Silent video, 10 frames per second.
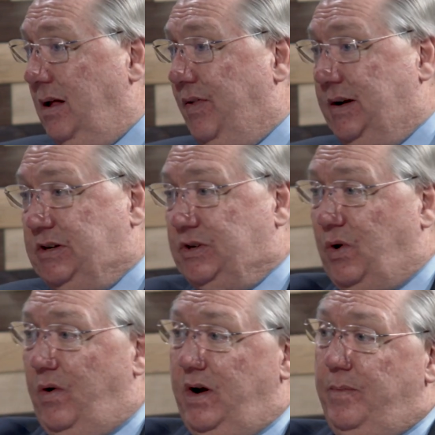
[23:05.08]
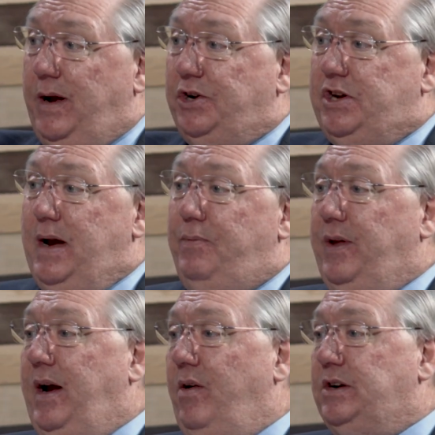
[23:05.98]
This is talking about sheep
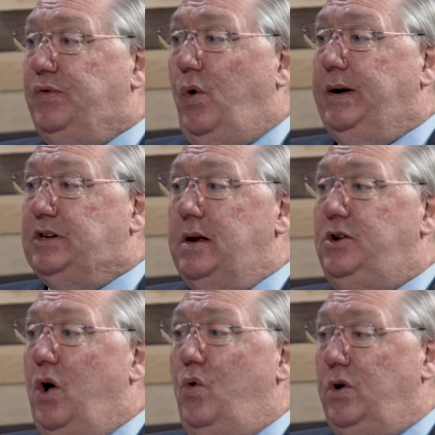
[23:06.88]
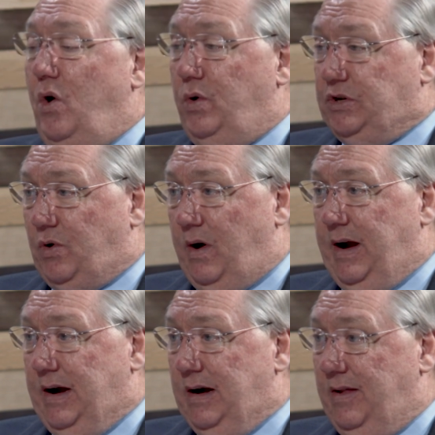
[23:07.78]
that hear his voice and don't go
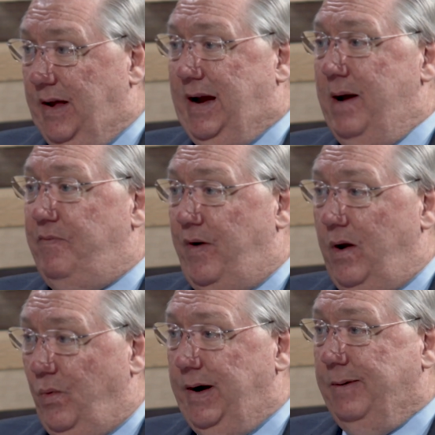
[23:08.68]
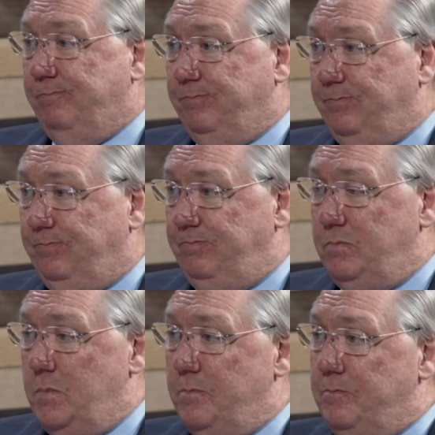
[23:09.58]
astray. They keep following. Yeah, go back
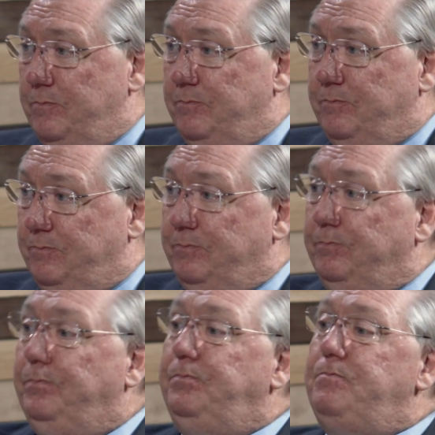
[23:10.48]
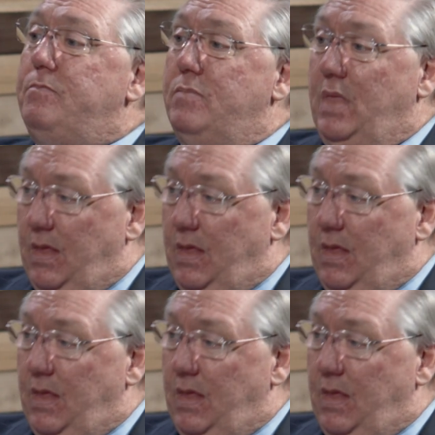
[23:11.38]
to John chapter 8, verse 31.